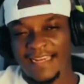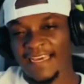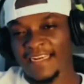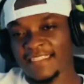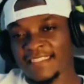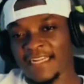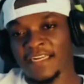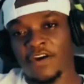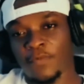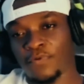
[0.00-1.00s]
Are there any
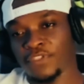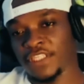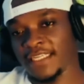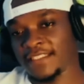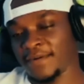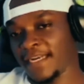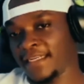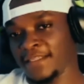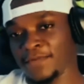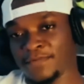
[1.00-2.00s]
standout projects
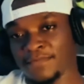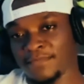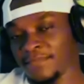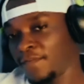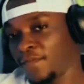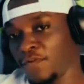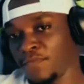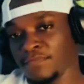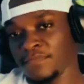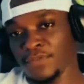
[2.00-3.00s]
right now
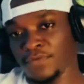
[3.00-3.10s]
from